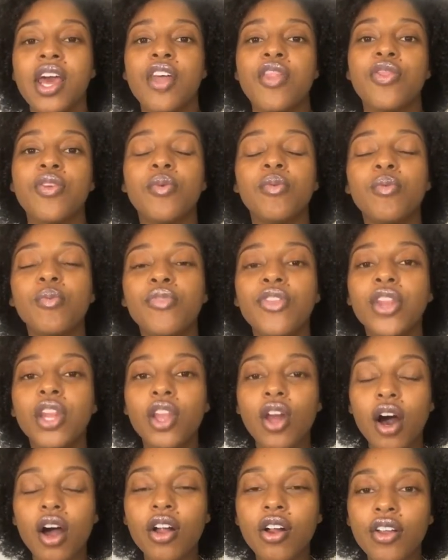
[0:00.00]
The
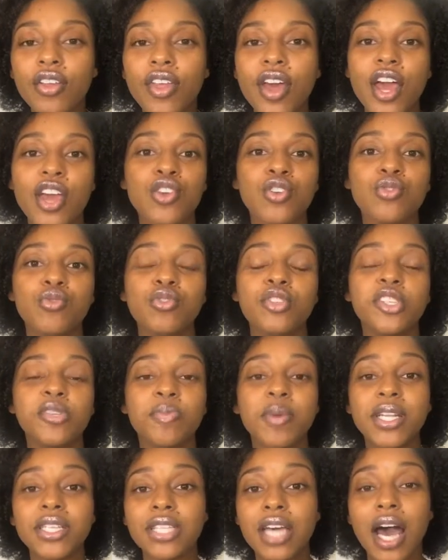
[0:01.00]
longer that you
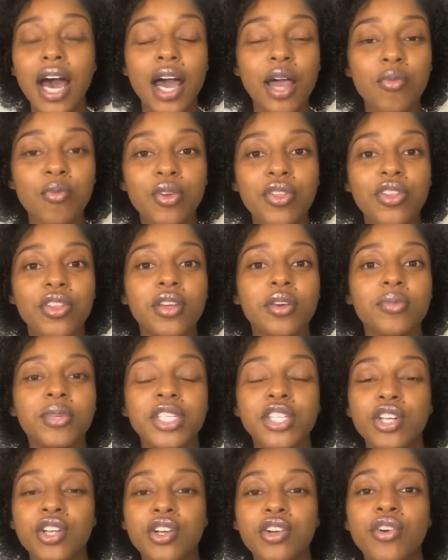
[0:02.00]
spend time with the
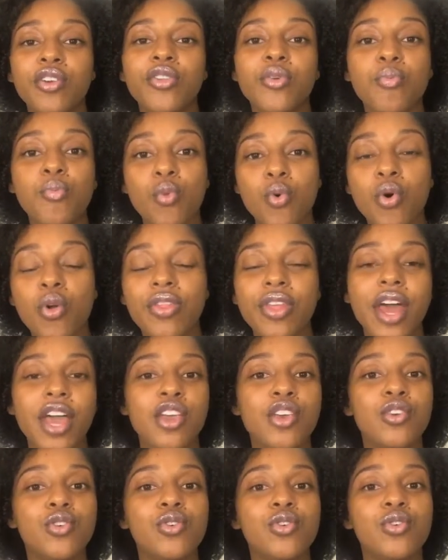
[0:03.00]
material, the more
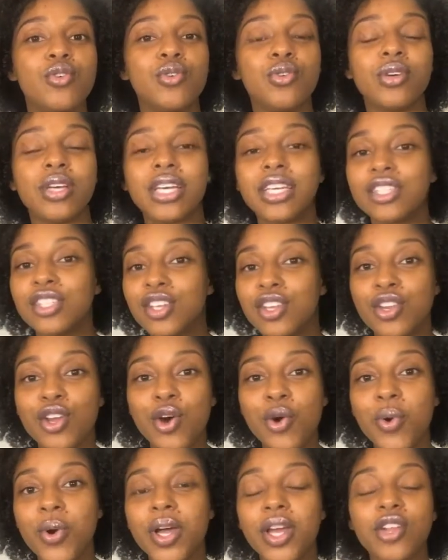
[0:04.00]
that you'll get to
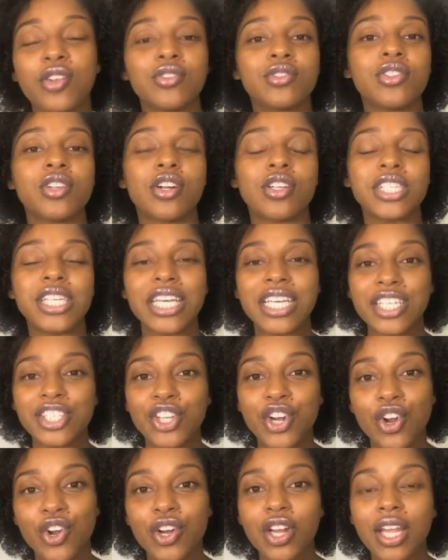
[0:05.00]
know it. You'll start to
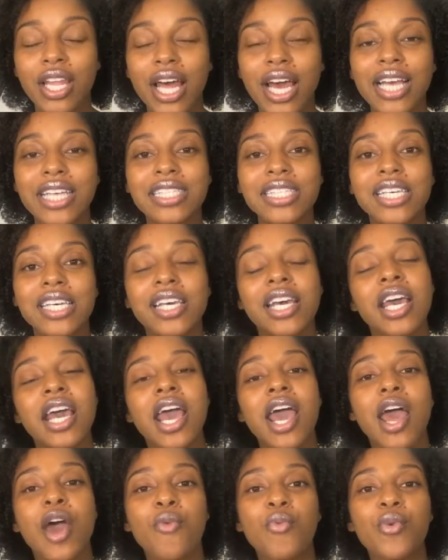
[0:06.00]
internalize it.
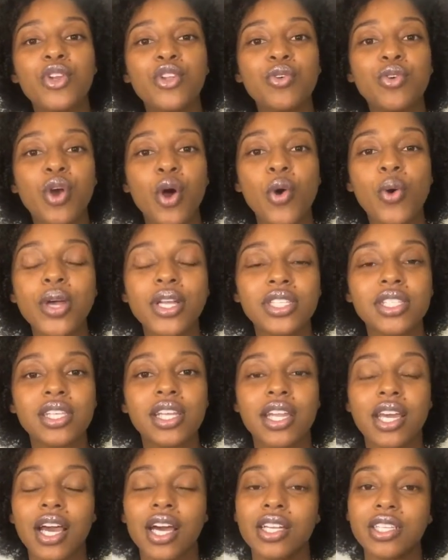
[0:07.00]
And when you go into
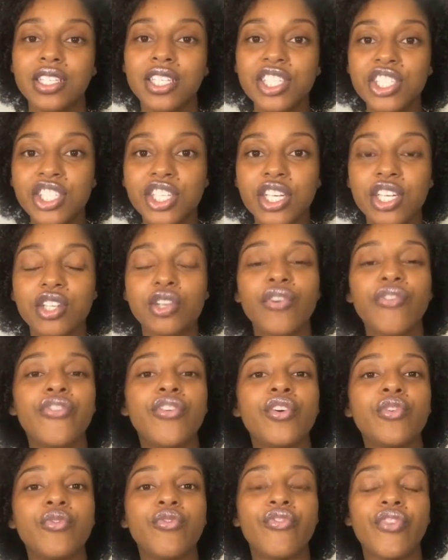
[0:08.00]
the audition, you'll
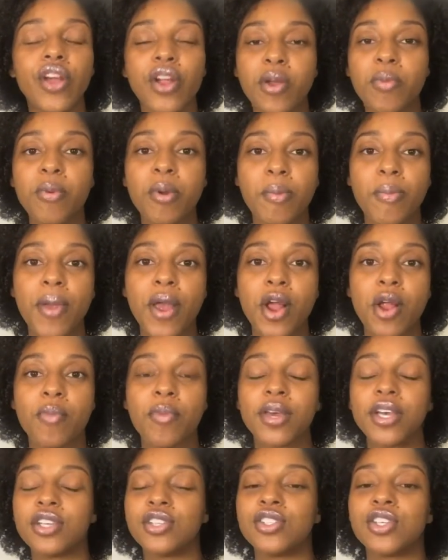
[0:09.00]
feel very prepared,
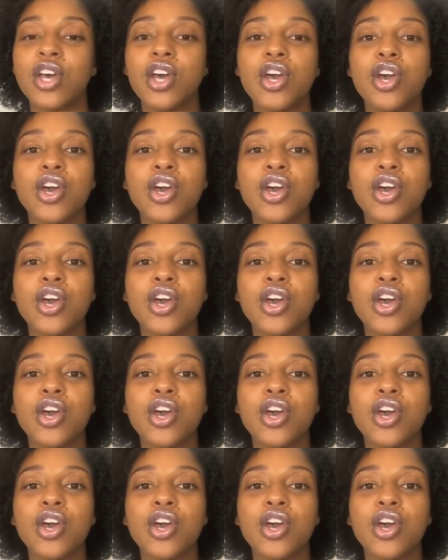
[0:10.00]
because